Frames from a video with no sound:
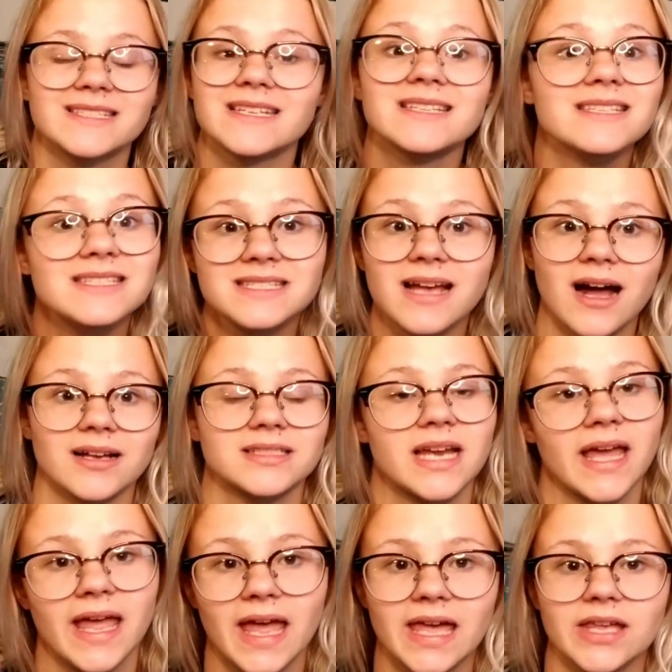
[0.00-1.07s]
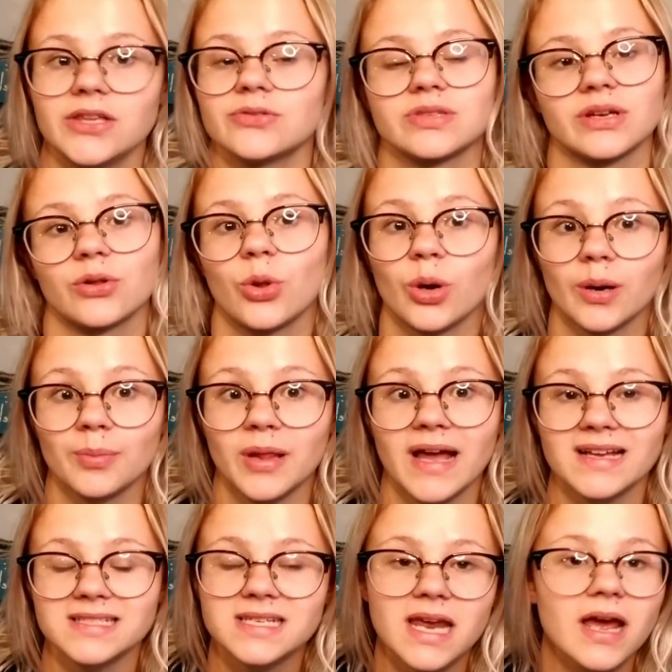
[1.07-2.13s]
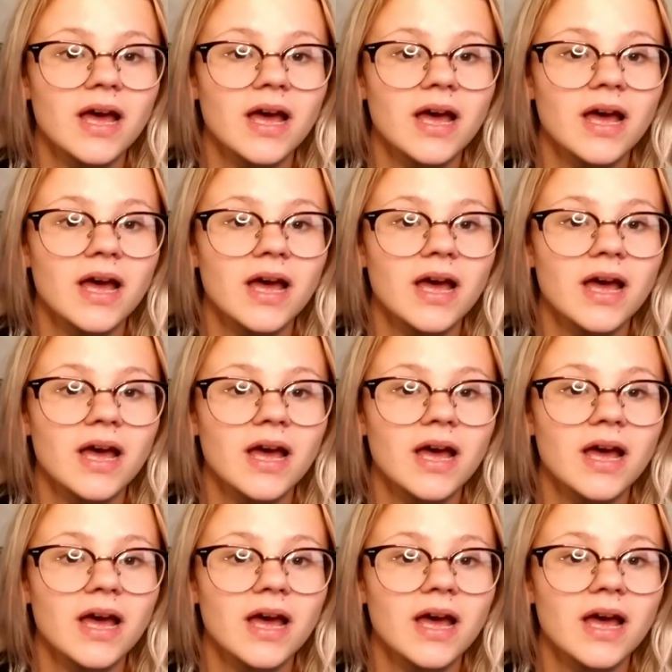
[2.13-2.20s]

It sucked. I hate using Coroplast.